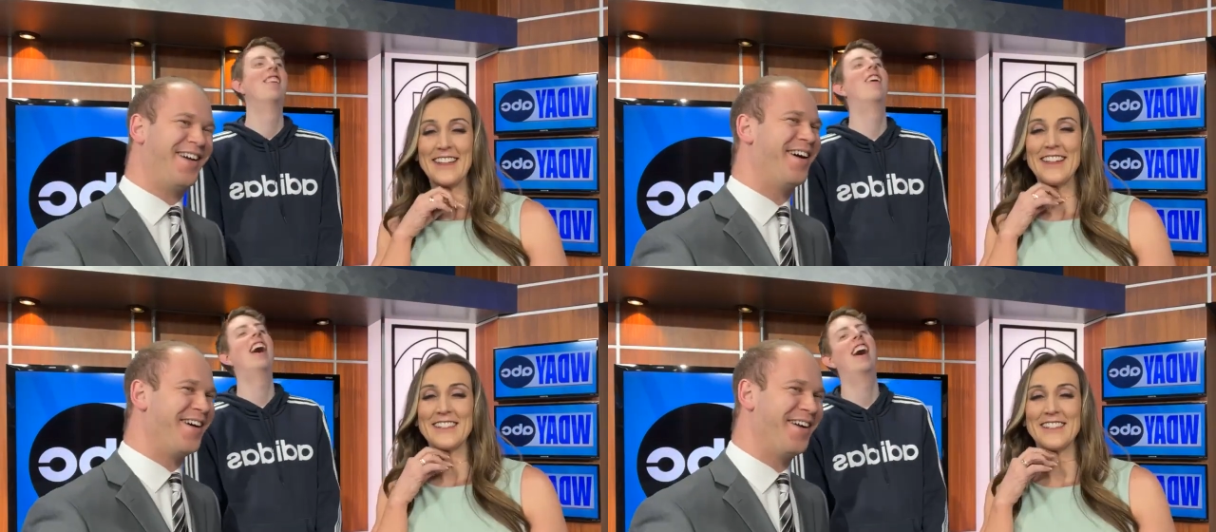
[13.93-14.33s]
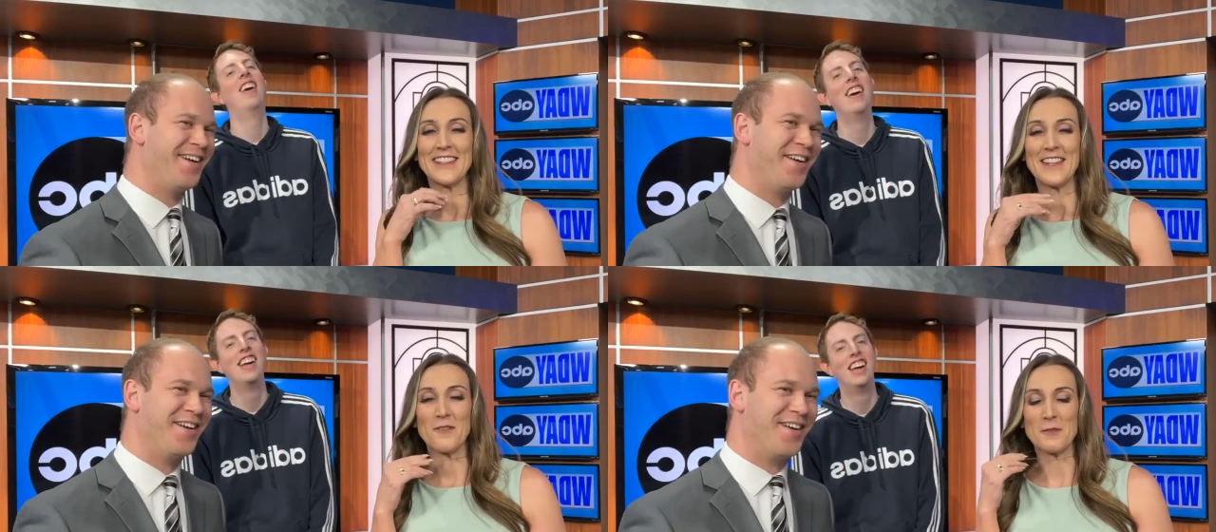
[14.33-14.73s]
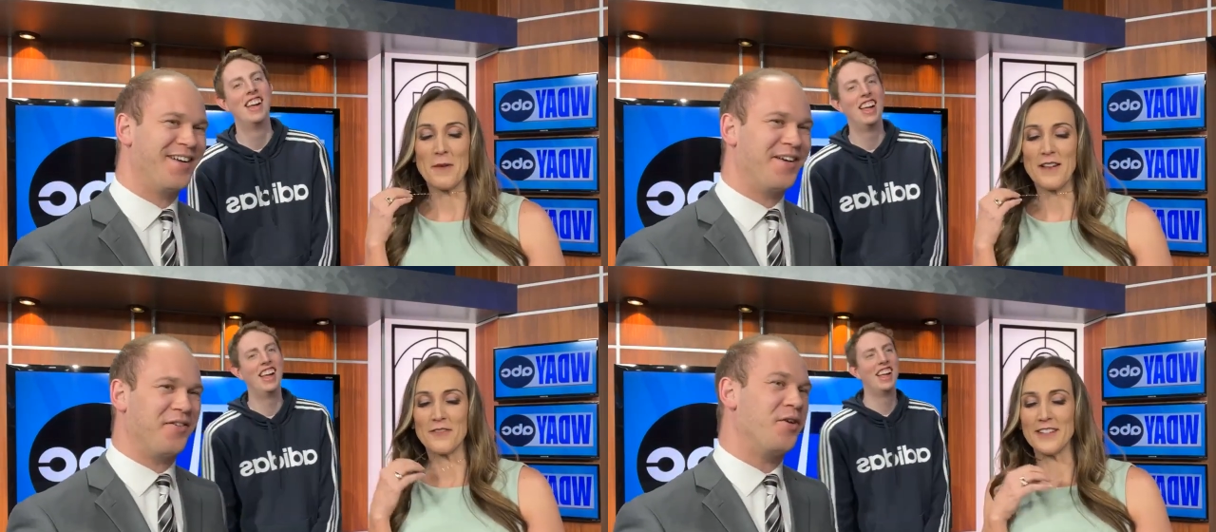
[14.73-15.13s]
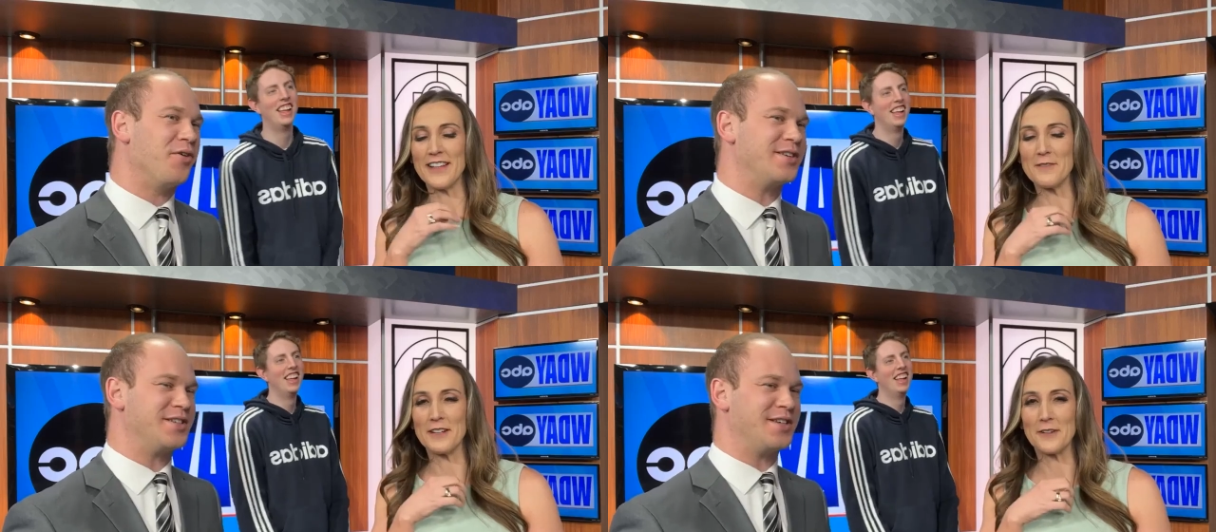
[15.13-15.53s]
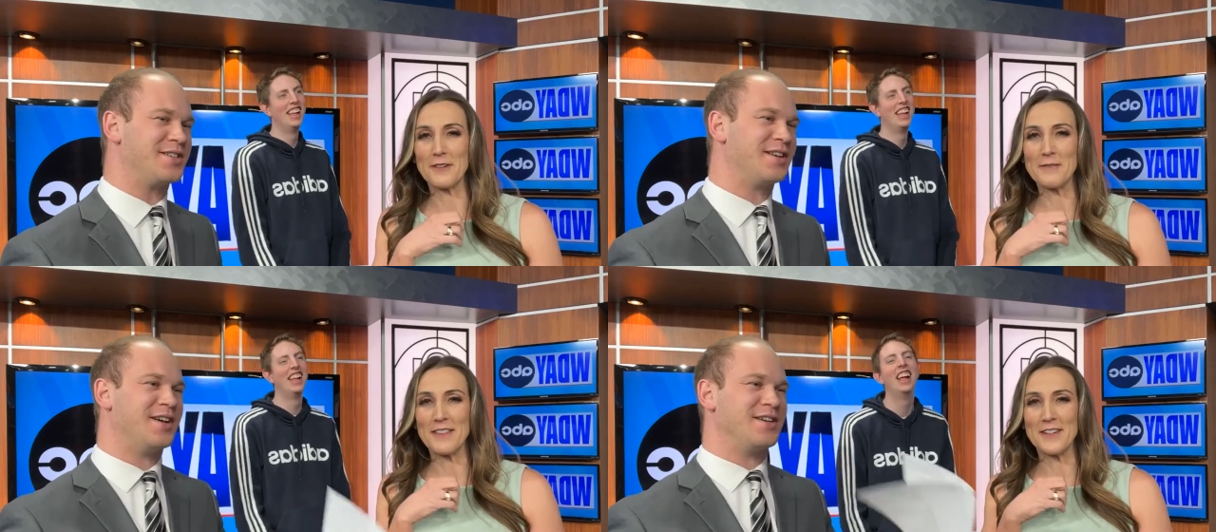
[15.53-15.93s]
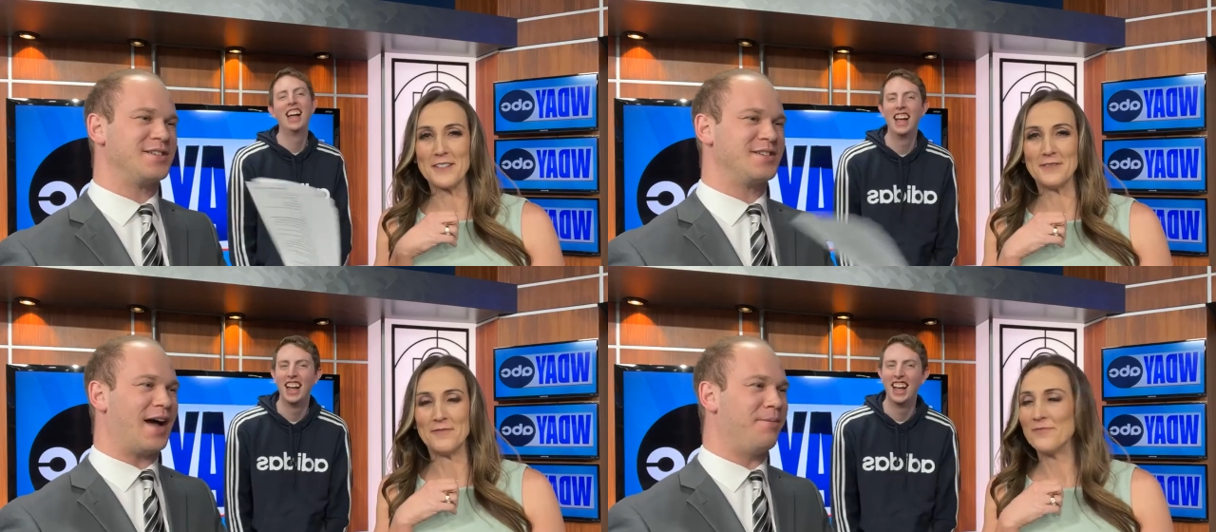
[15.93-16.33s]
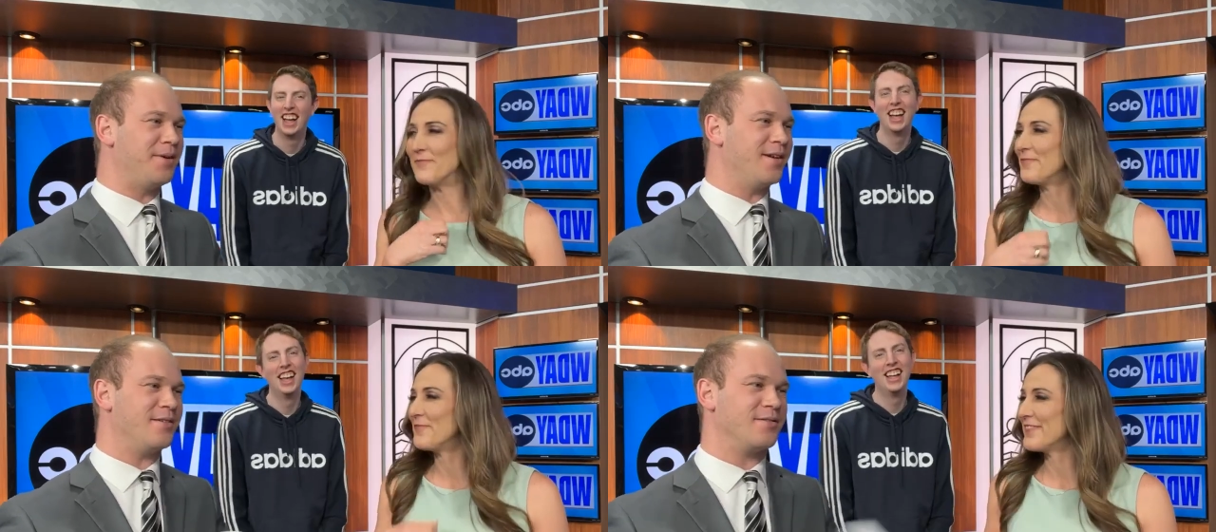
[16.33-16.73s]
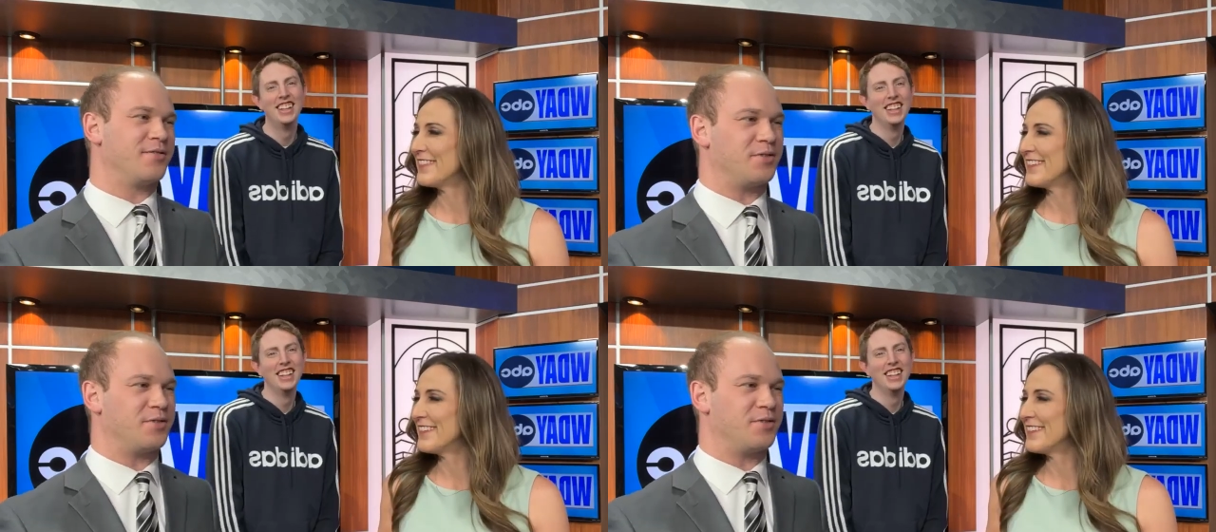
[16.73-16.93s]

Speaker 1: Lydia just said that was painful, and I would agree with her. Stop it.